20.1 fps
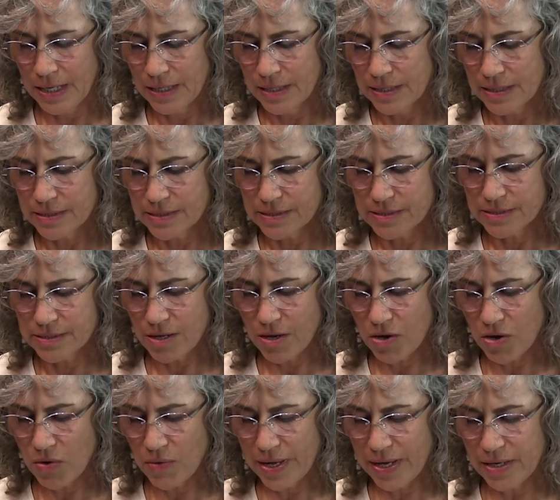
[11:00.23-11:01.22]
Um,
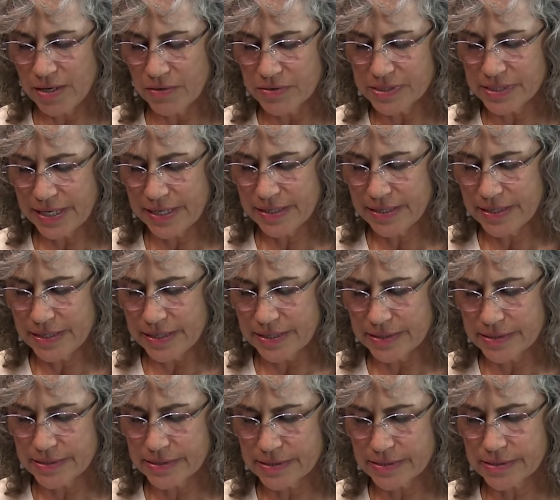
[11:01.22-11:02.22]
so it goes like
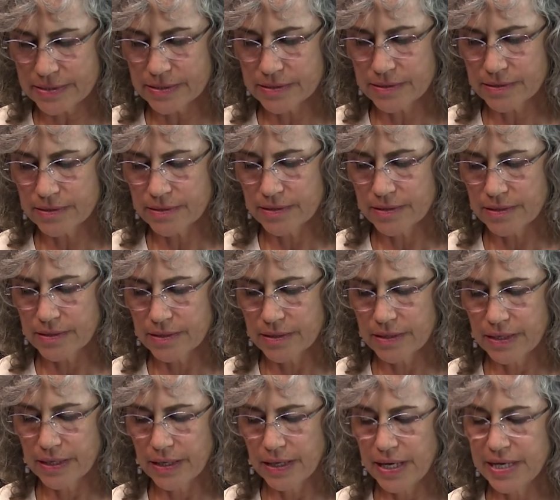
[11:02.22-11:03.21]
this.
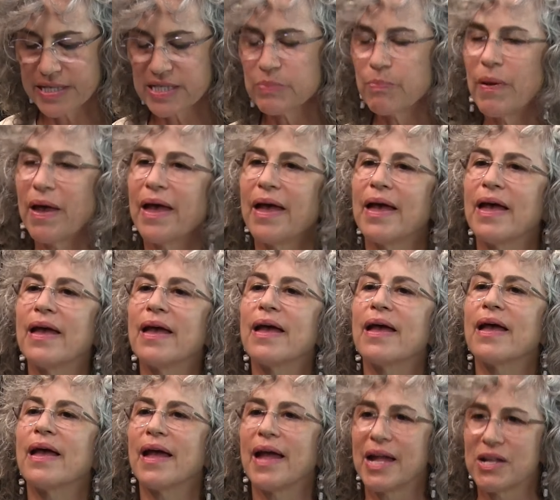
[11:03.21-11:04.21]
Ixpe
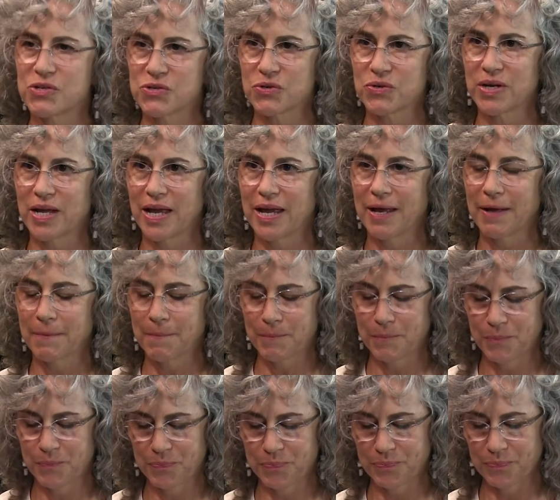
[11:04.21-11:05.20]
Eterne.
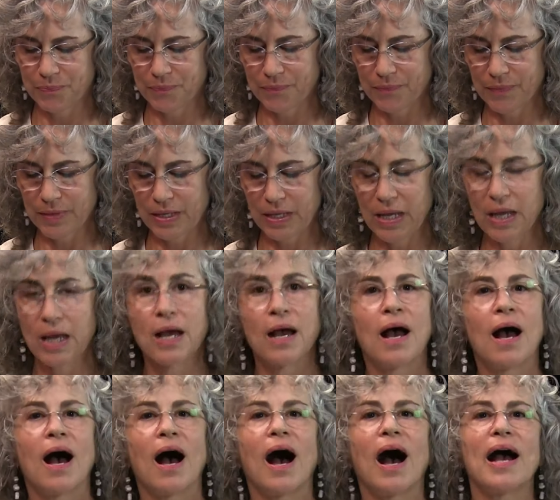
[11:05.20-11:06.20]

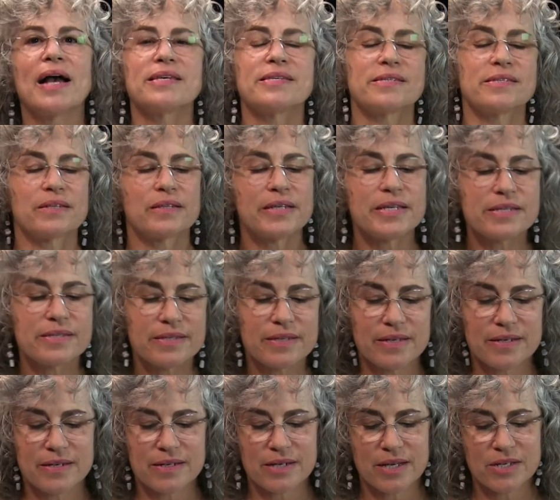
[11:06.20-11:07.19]
I still
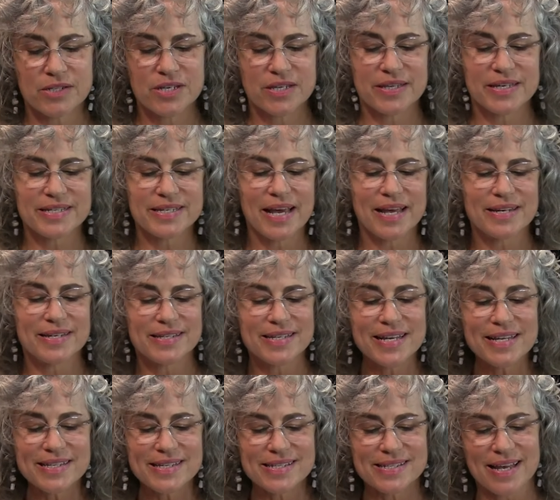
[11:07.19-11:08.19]
listened to the ten
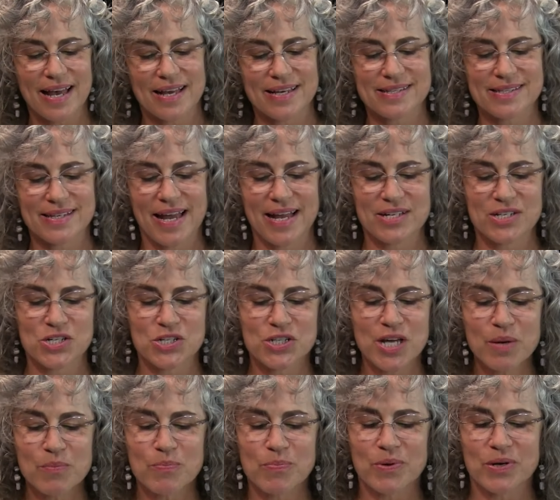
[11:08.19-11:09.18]
tentinsecs and
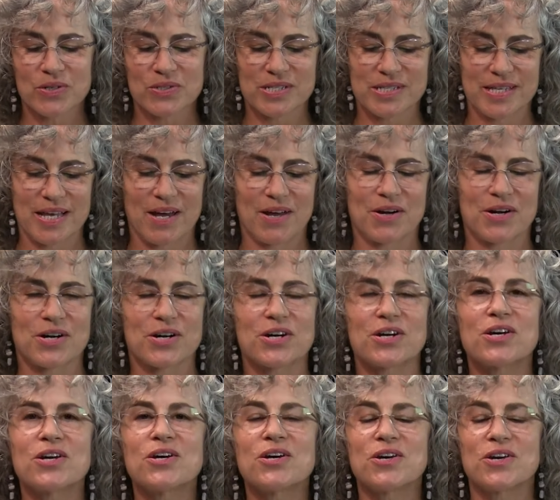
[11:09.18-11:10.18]
shed birds there.
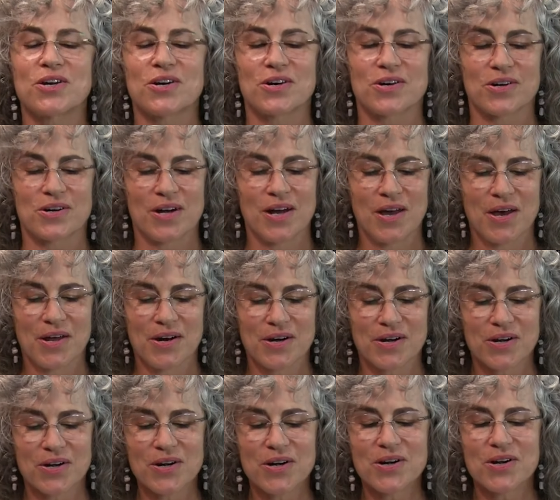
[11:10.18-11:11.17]
Rrr,
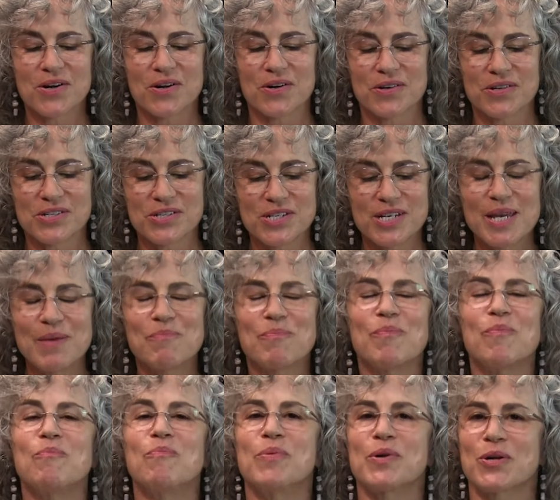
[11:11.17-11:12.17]
rrr, cheap
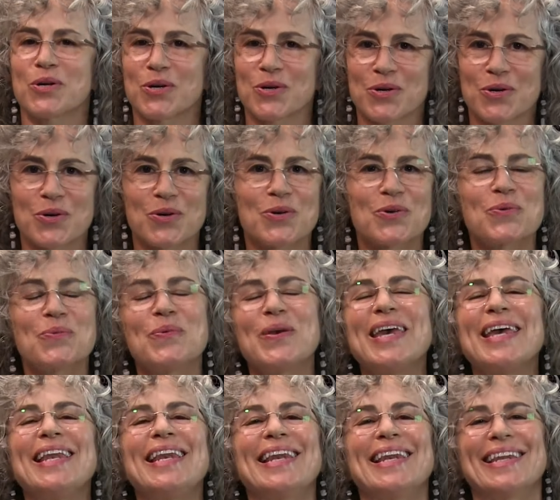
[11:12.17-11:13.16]
brrr,
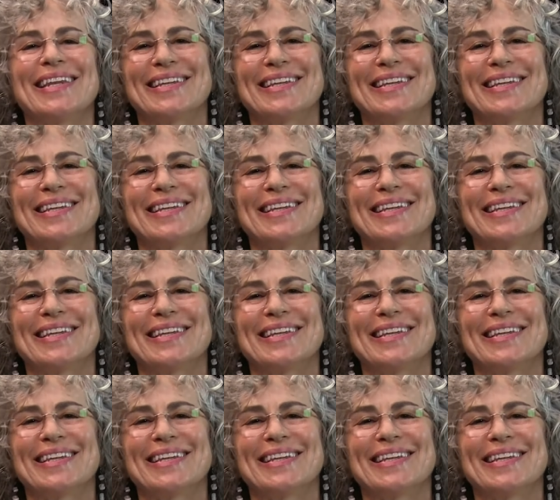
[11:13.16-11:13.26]
wheel.